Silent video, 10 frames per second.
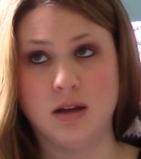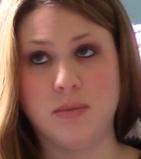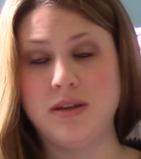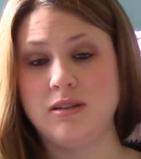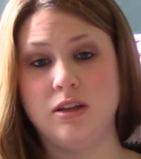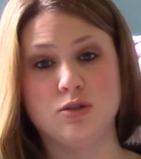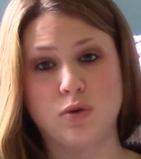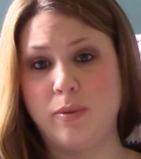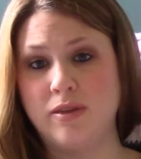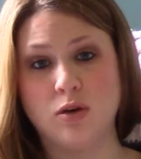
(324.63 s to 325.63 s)
Basically just
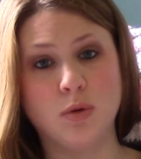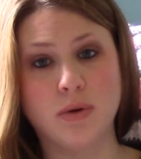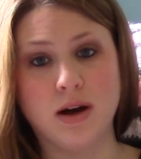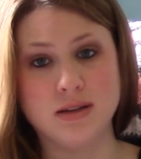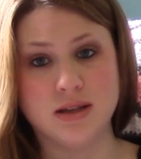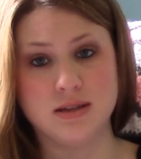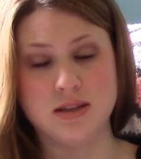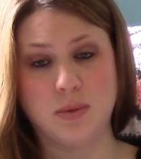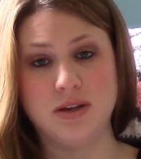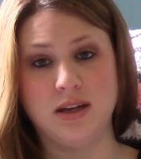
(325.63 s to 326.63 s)
repeat the whole process
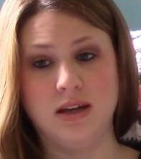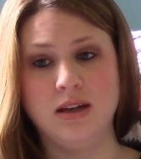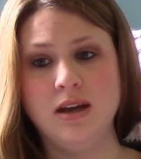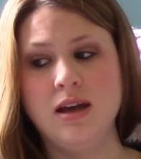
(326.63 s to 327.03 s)
that we did.